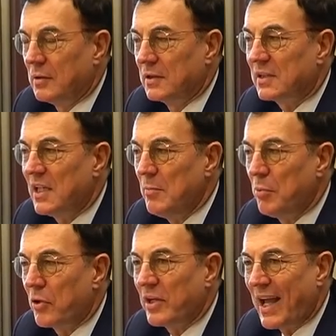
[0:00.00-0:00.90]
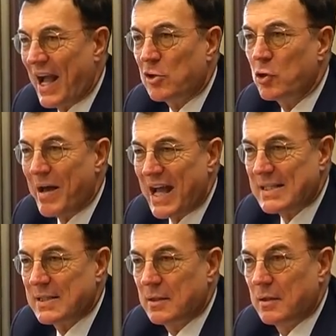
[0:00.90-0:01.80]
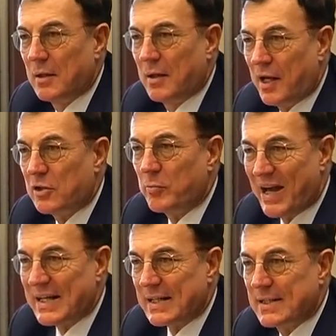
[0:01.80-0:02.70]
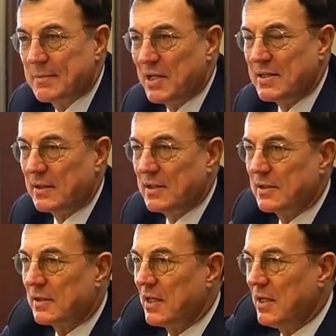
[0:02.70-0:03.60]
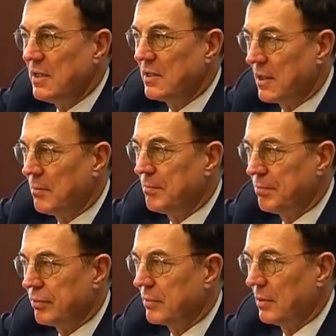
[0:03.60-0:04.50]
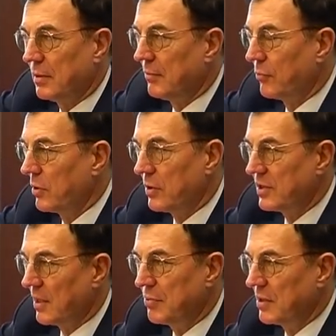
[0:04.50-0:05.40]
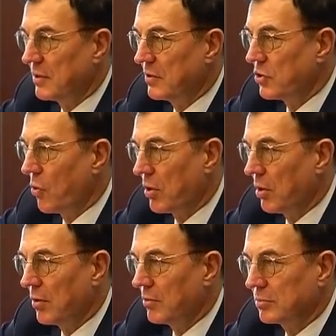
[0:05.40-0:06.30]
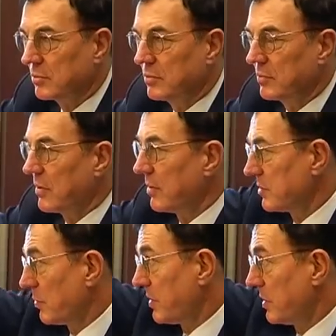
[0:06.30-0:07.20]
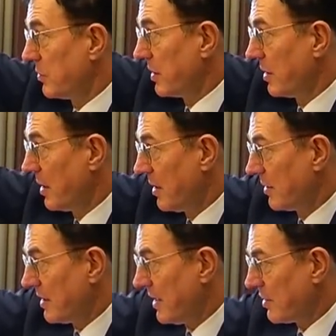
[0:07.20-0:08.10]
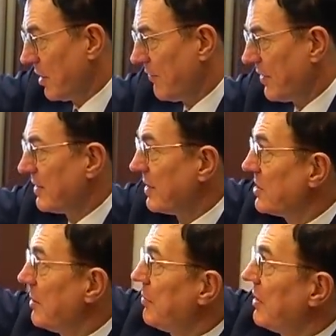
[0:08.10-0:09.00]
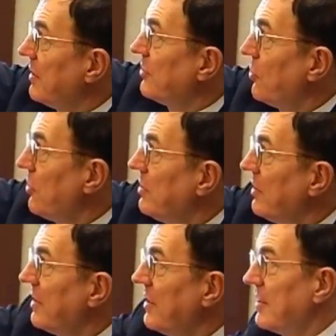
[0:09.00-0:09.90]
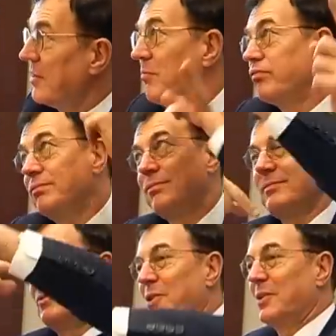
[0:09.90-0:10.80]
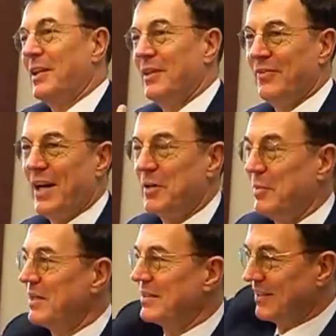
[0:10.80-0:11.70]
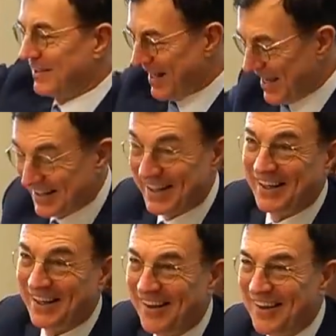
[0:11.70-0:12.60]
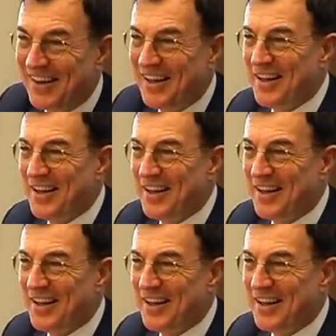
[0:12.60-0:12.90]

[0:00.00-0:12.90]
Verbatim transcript: ski boarding acrobatics, basically ski jump world champion, the joggle. So what they do, they take off and they jump and they turn in the air, or do all kind of acrobatics and land again. Yeah? Yeah.